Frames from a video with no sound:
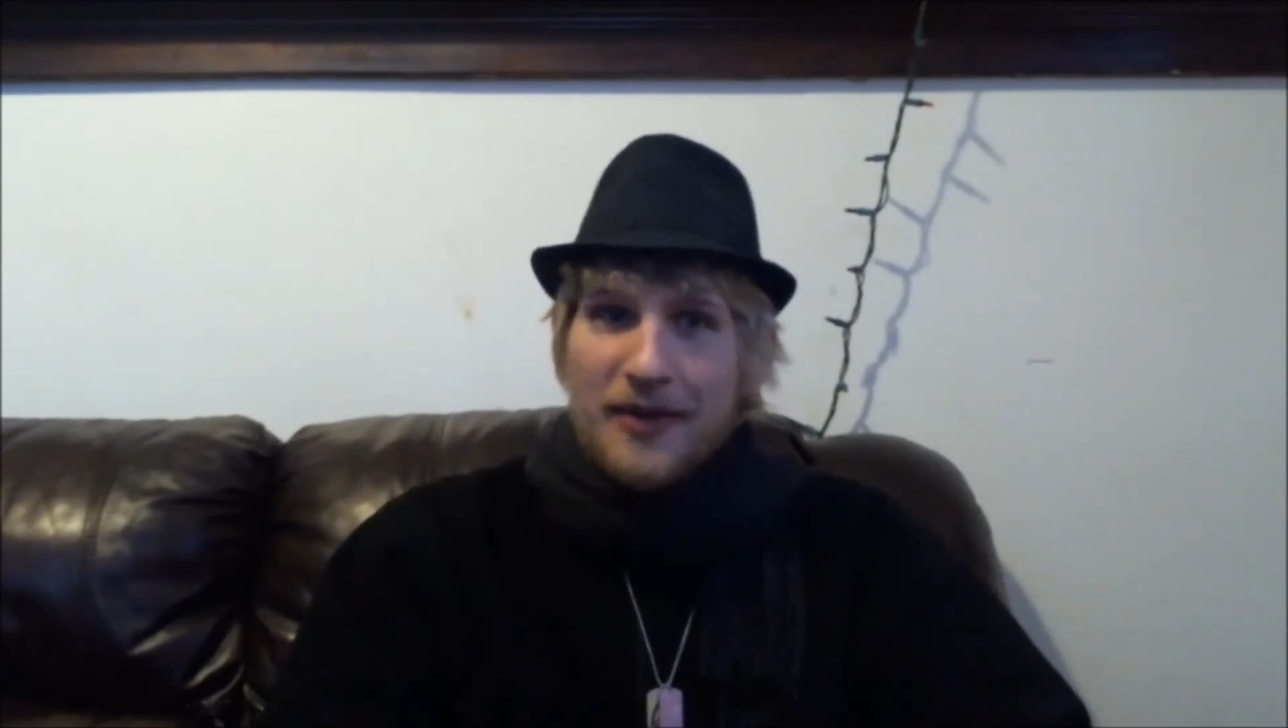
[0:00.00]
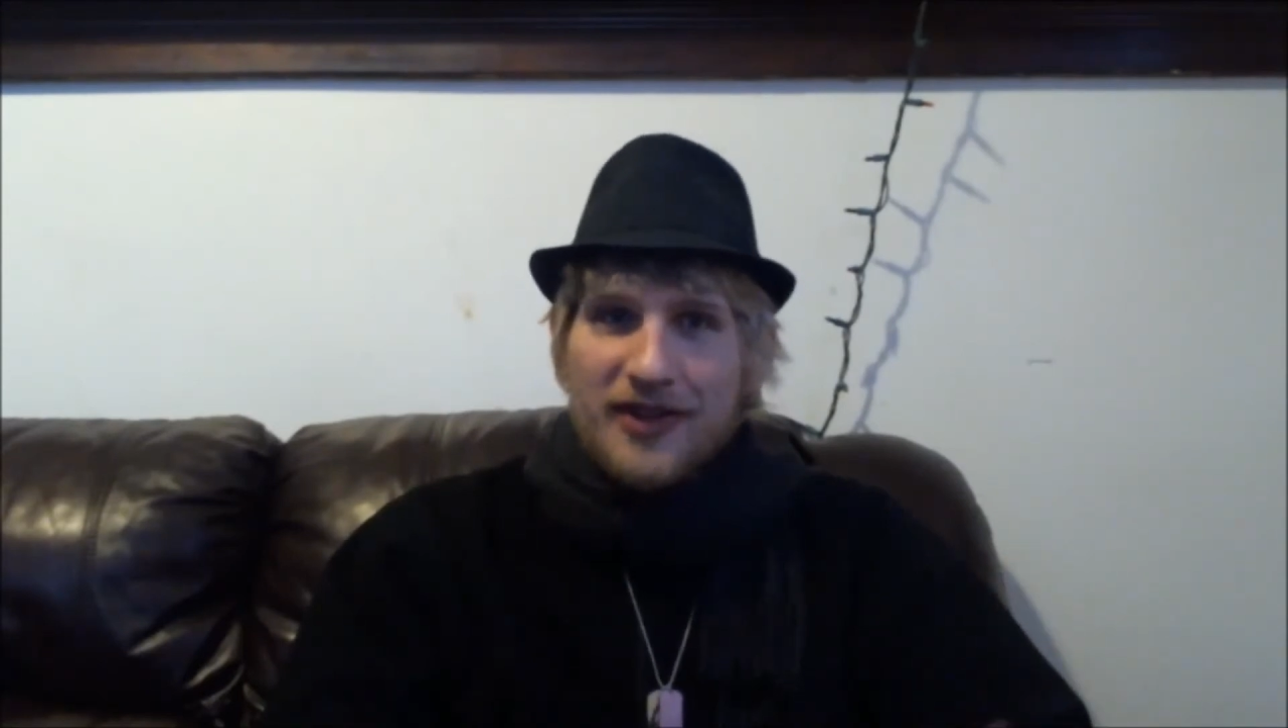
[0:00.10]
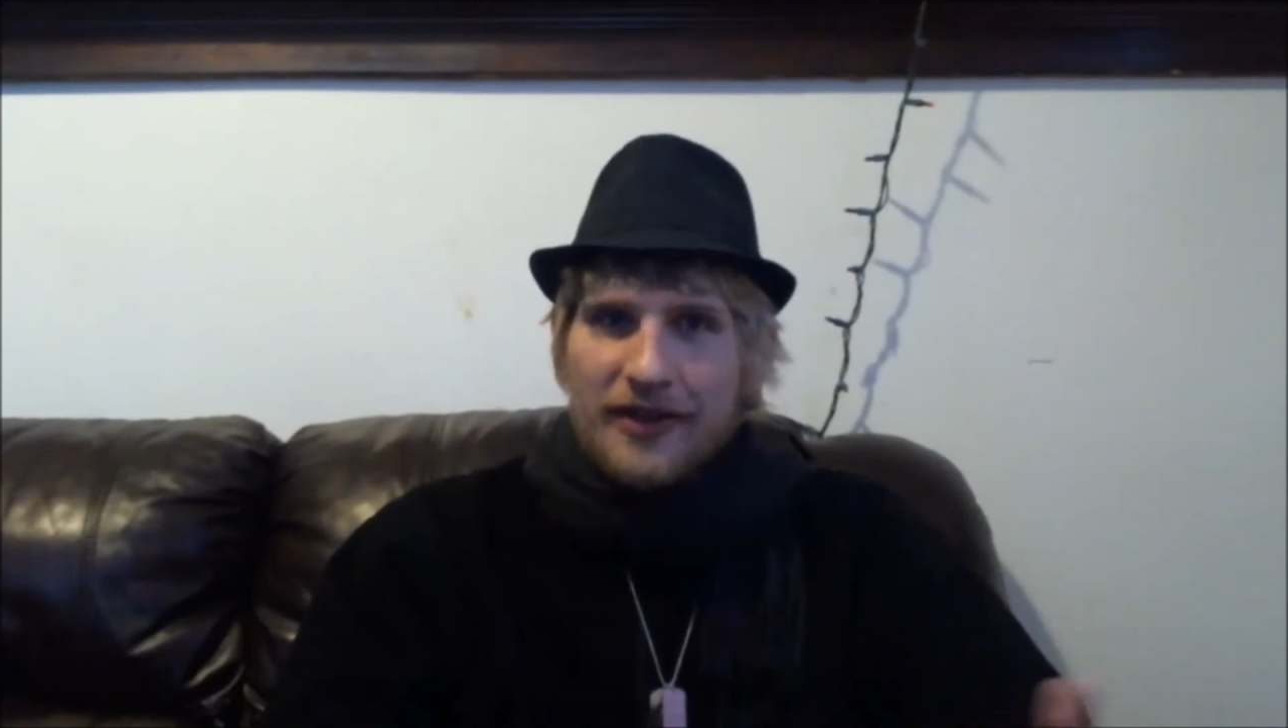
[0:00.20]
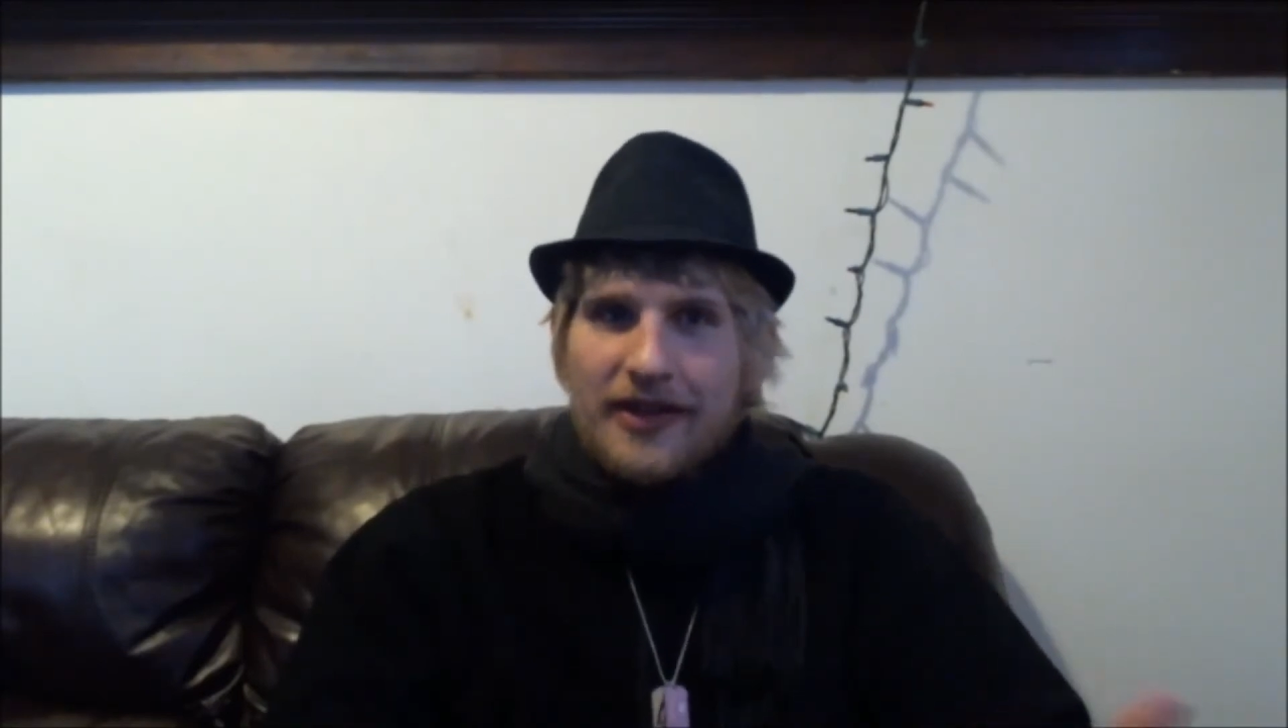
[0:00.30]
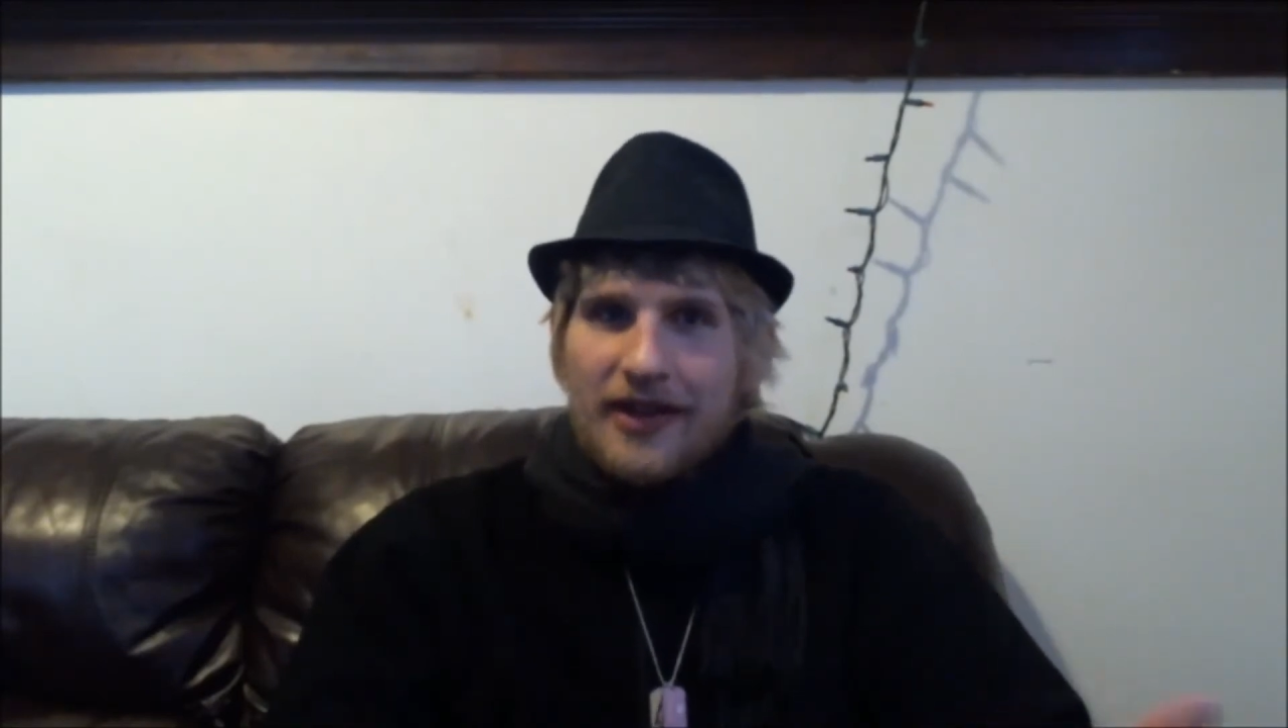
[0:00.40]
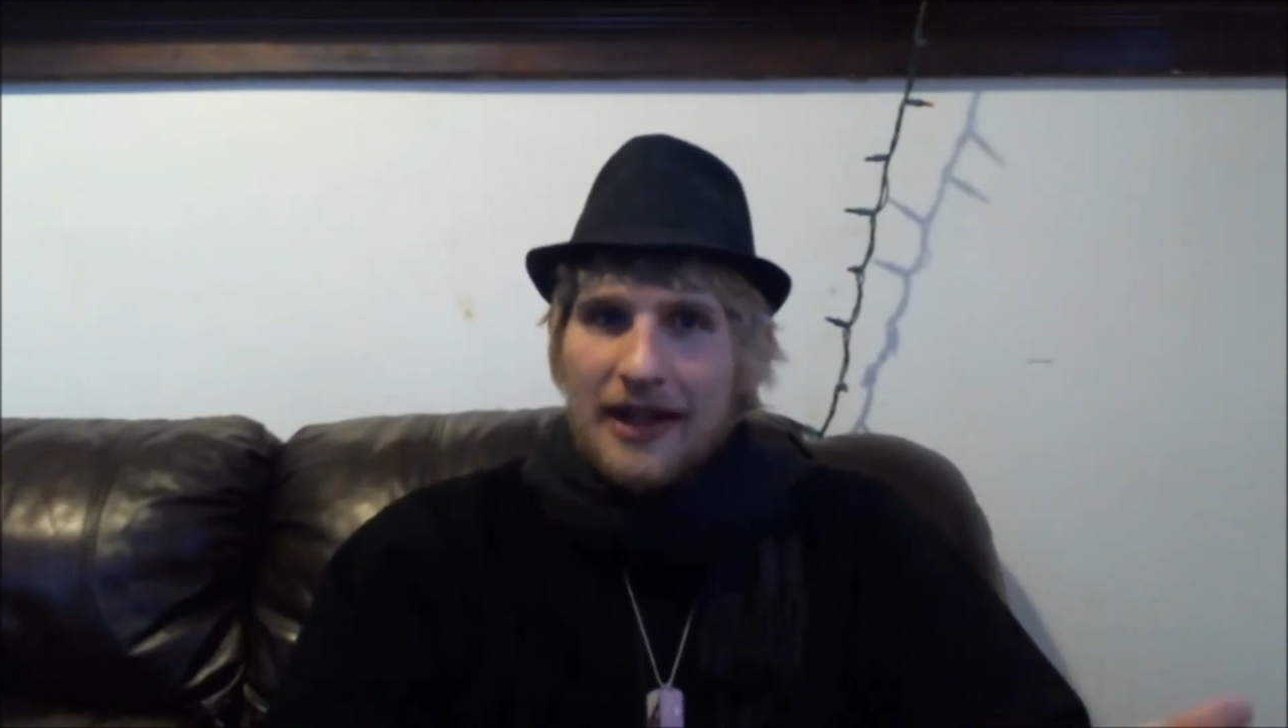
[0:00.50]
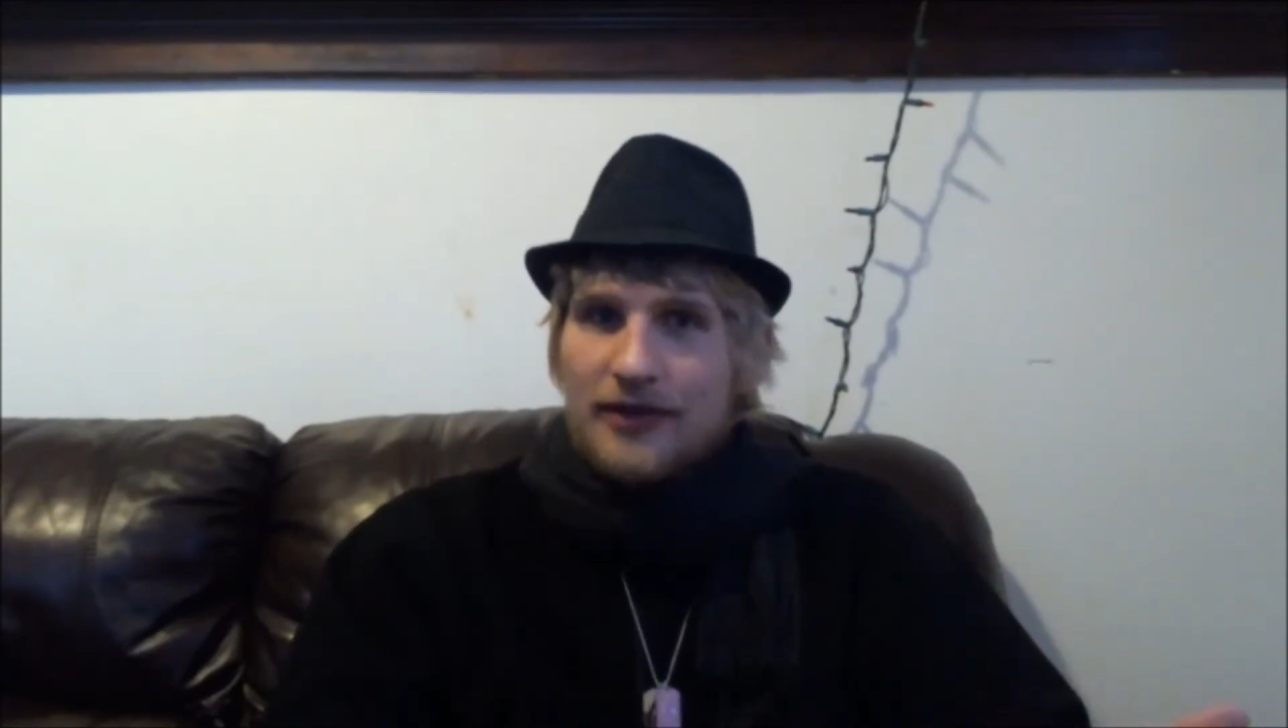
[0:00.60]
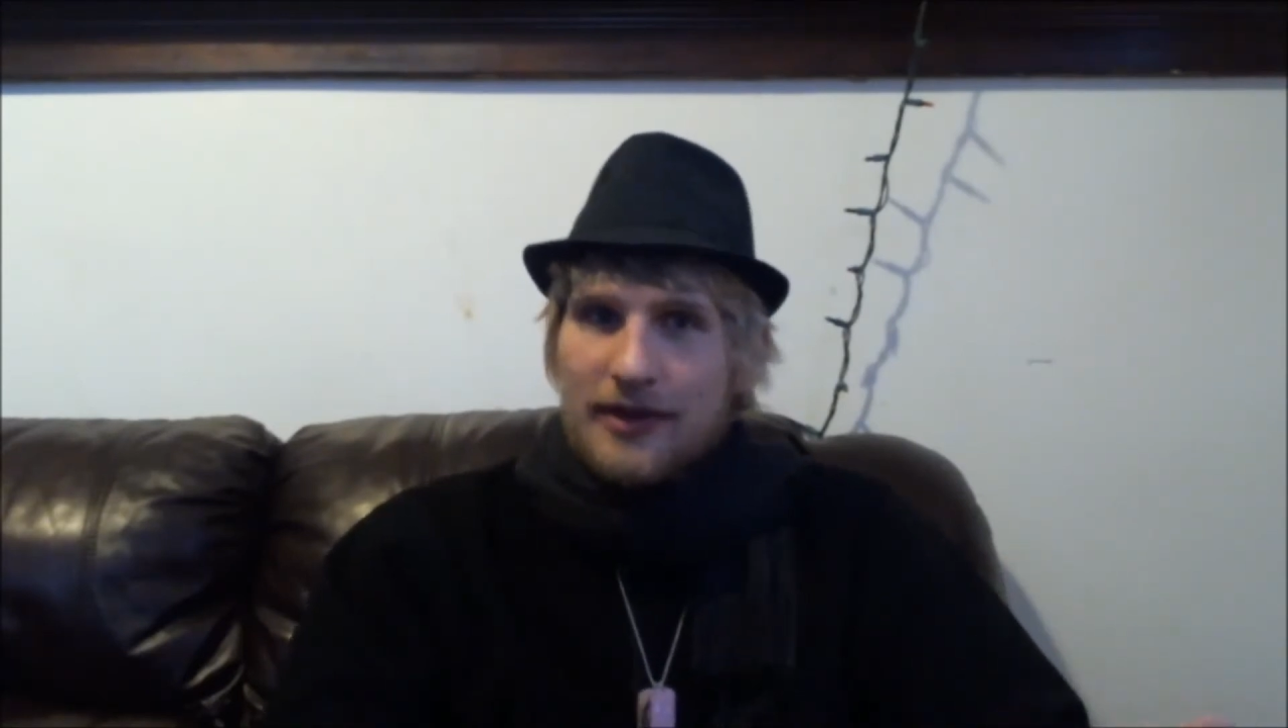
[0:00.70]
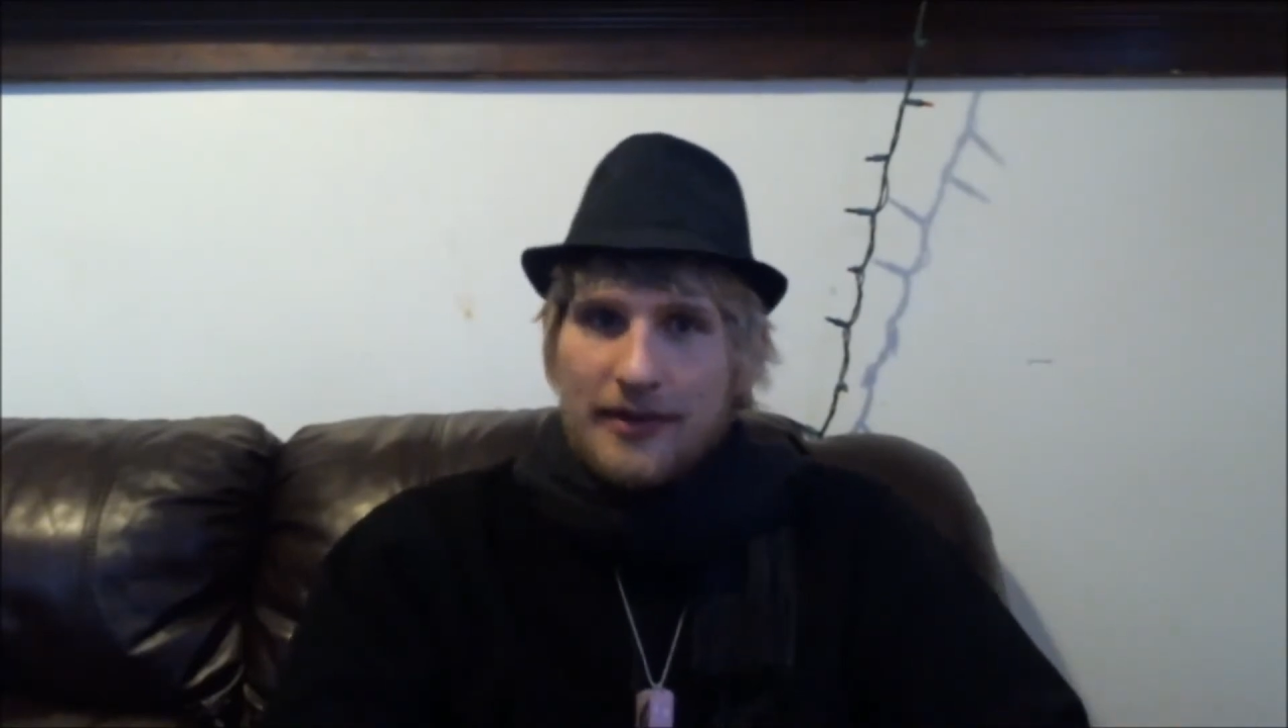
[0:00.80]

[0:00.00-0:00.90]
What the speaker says: during the live stream,